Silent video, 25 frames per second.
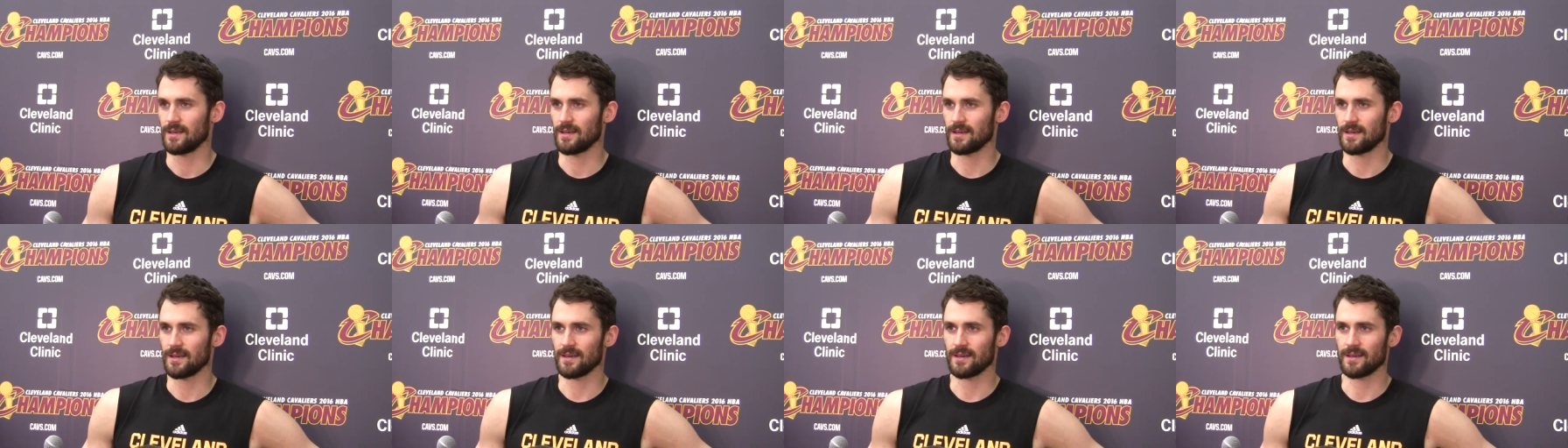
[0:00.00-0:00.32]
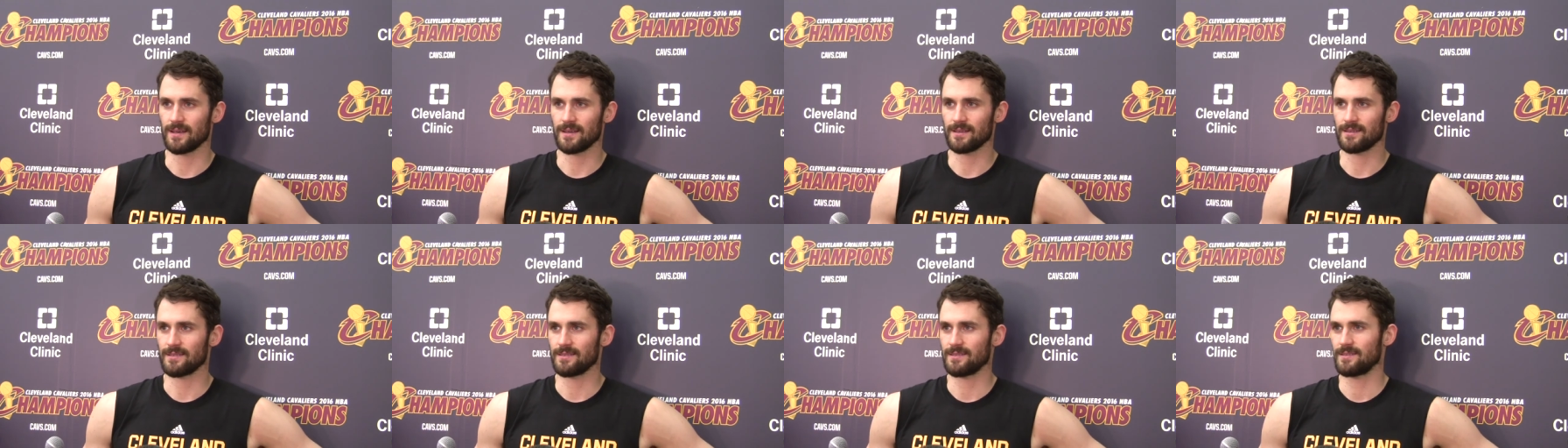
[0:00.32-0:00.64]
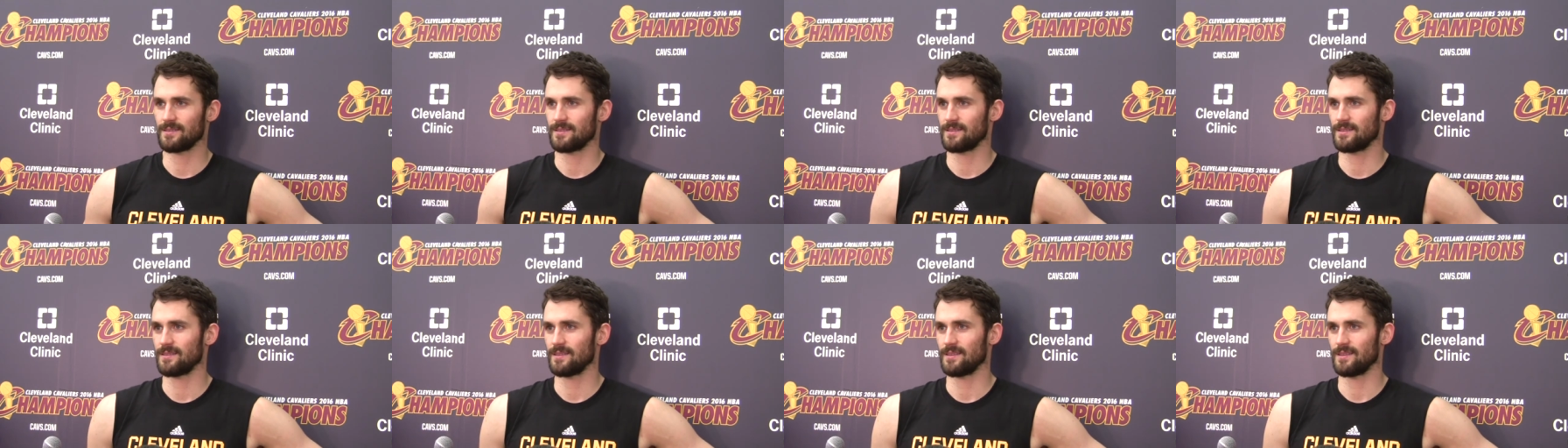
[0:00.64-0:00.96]

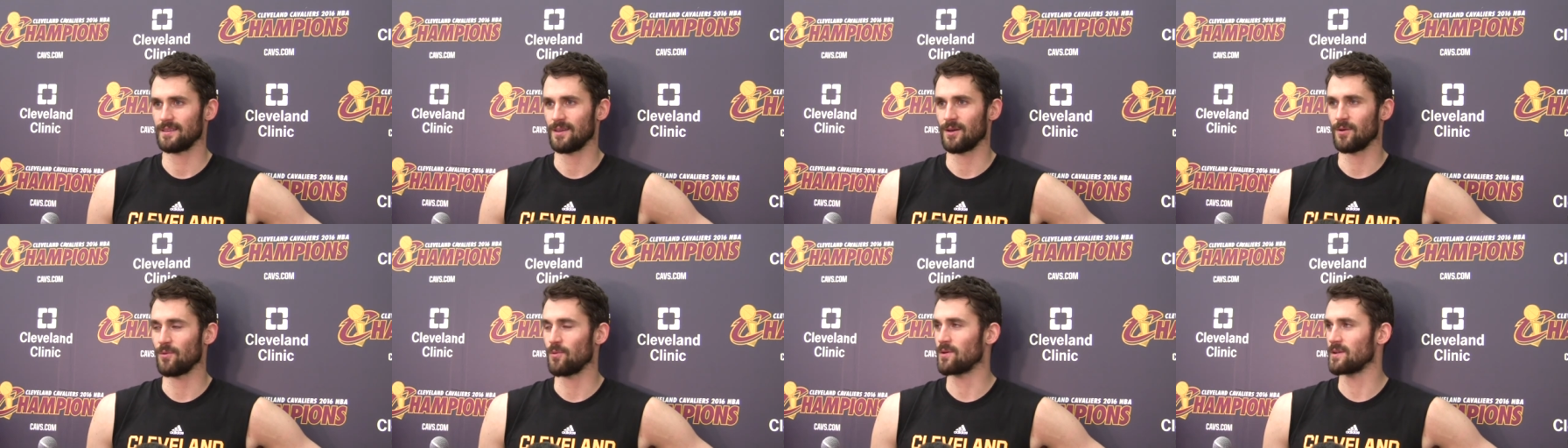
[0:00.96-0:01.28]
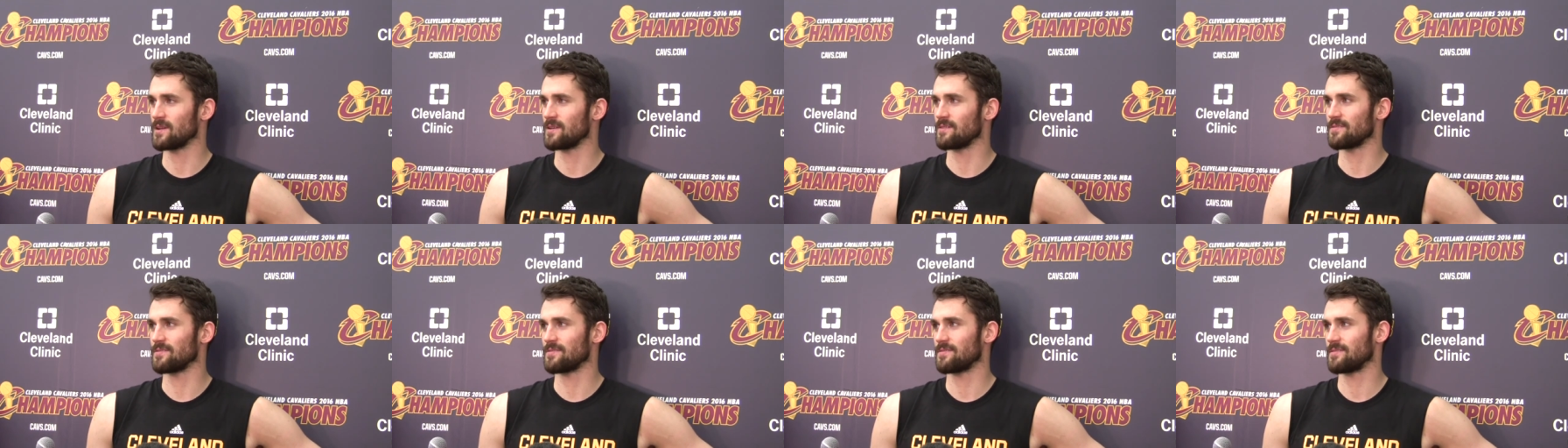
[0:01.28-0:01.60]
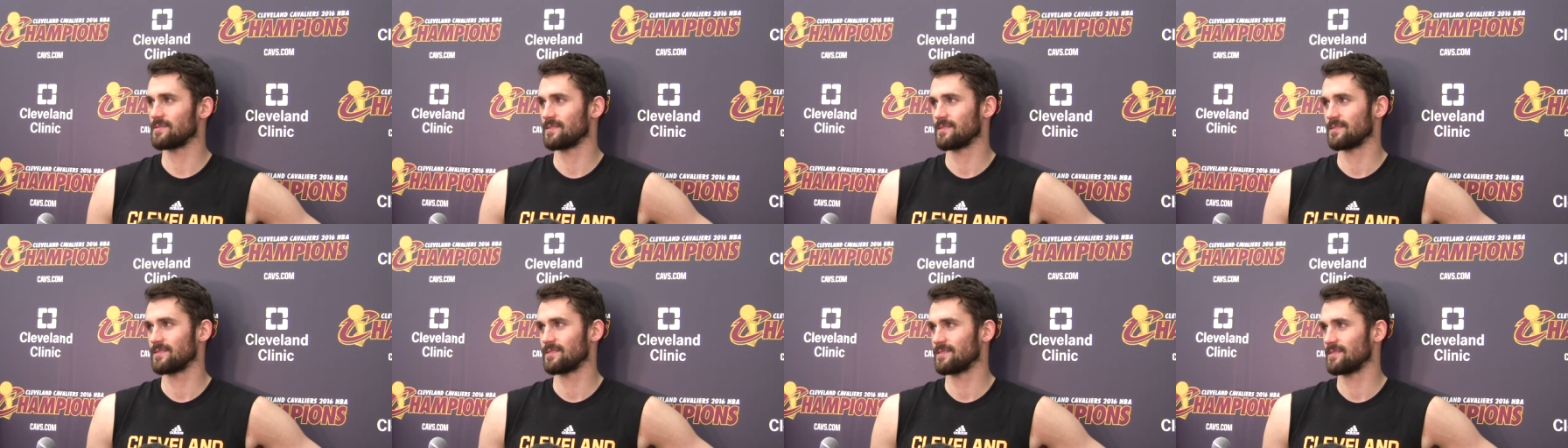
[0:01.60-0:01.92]
uh, you know, one of
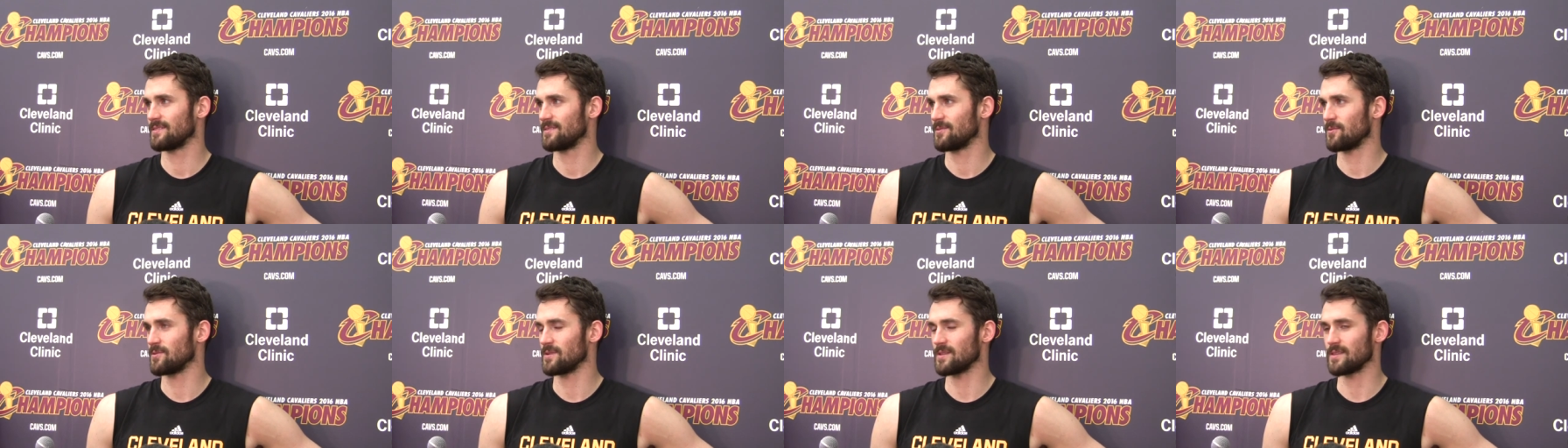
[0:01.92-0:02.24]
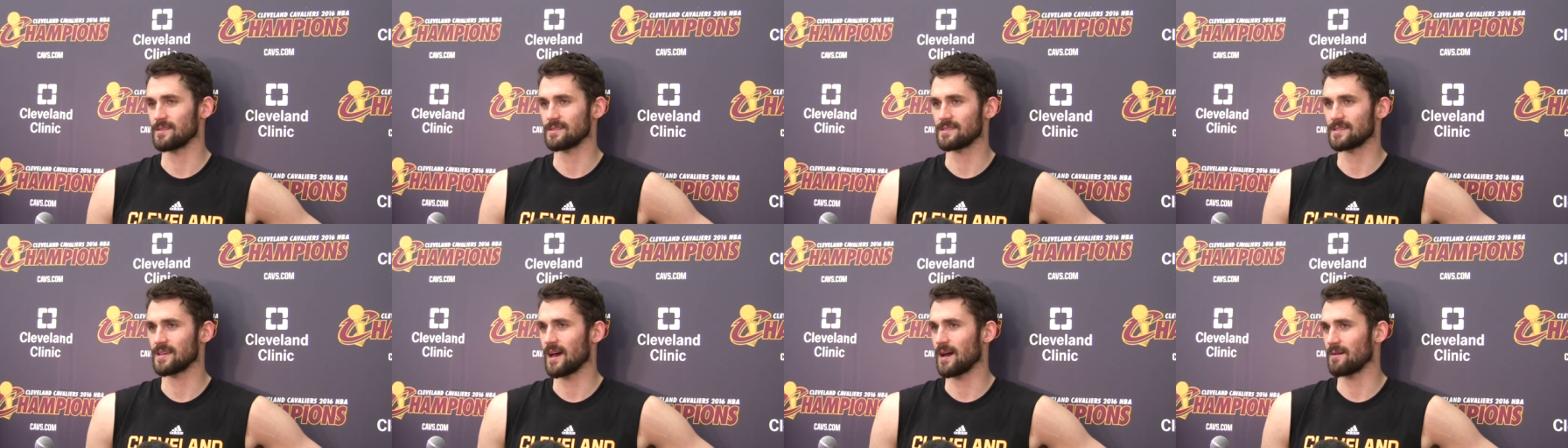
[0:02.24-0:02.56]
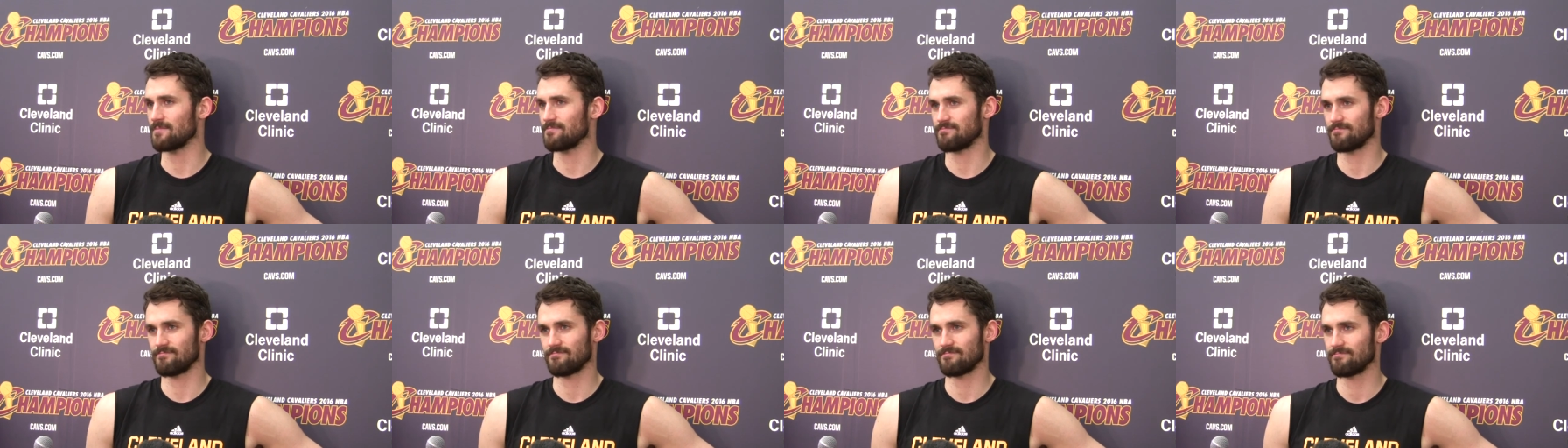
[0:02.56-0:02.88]
one of the top